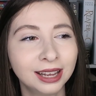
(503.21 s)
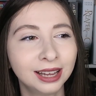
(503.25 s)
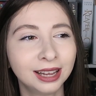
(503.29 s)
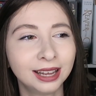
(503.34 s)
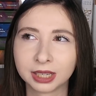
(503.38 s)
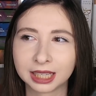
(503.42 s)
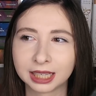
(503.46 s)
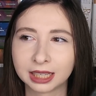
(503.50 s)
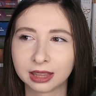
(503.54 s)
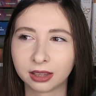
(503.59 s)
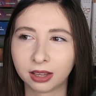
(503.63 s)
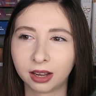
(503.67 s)

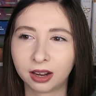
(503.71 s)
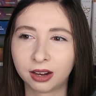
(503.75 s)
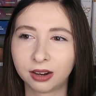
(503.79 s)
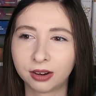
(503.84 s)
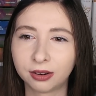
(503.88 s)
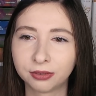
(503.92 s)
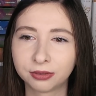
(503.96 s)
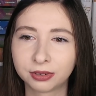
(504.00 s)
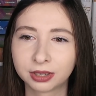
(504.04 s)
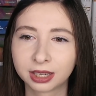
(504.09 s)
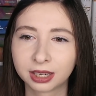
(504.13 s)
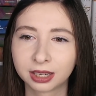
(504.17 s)
Really
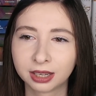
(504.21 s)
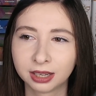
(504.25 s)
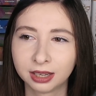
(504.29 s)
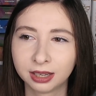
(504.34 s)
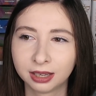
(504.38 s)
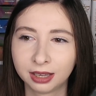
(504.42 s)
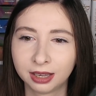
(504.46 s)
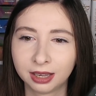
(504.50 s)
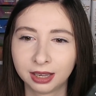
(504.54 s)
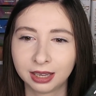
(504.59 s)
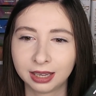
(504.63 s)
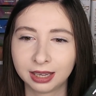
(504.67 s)
loved
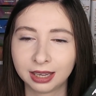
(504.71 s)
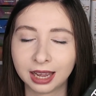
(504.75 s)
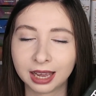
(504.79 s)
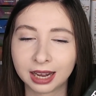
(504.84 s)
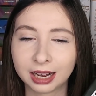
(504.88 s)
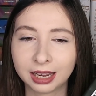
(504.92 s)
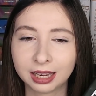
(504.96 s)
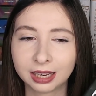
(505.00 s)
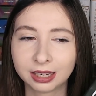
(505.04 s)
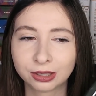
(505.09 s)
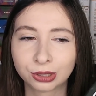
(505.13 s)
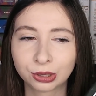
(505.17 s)

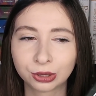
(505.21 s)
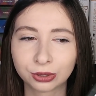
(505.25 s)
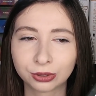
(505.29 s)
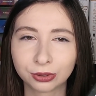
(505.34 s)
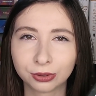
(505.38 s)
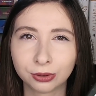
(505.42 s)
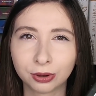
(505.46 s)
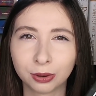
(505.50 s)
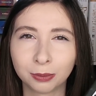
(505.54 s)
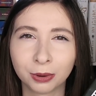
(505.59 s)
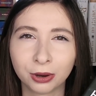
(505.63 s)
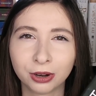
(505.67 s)
getting
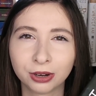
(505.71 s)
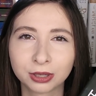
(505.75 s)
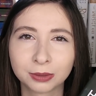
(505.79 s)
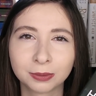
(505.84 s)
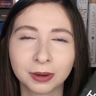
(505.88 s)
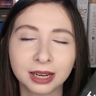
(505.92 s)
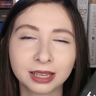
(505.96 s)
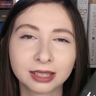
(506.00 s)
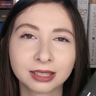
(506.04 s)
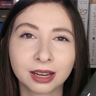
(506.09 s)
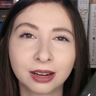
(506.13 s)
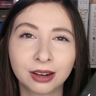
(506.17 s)
to immerse
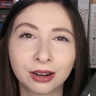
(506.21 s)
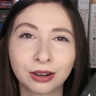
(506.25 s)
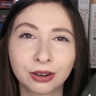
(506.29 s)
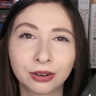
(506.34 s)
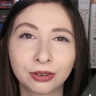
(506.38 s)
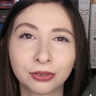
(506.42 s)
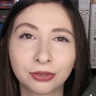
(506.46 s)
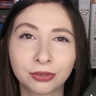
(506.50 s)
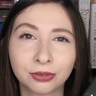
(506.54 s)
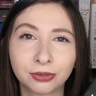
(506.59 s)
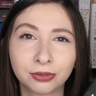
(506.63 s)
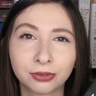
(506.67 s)

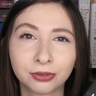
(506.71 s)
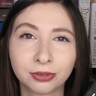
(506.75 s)
myself